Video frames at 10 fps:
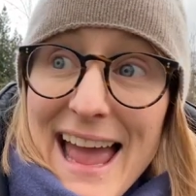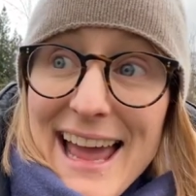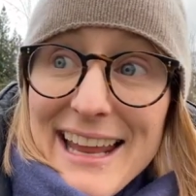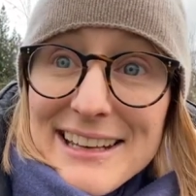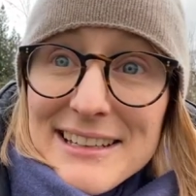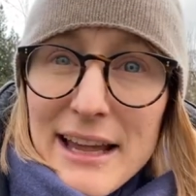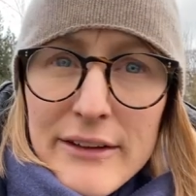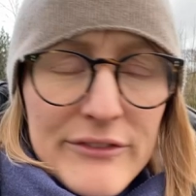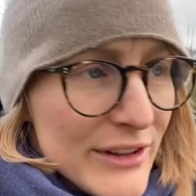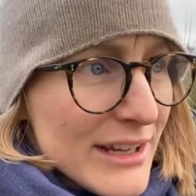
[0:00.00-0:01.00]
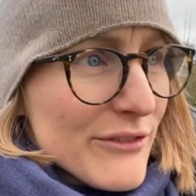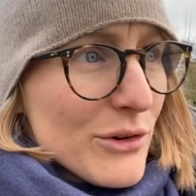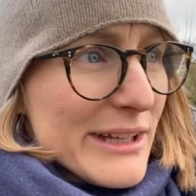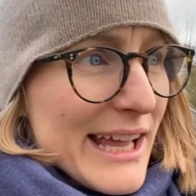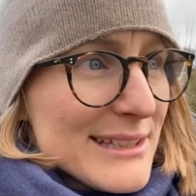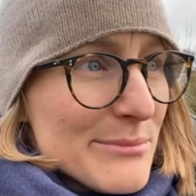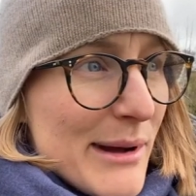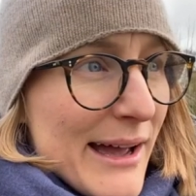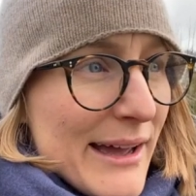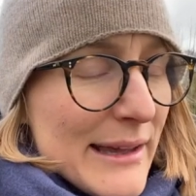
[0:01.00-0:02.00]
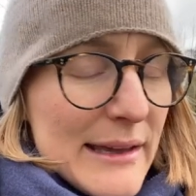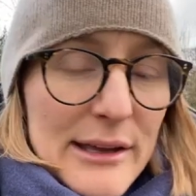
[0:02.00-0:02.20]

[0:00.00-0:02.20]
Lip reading: And I think I've only had to buy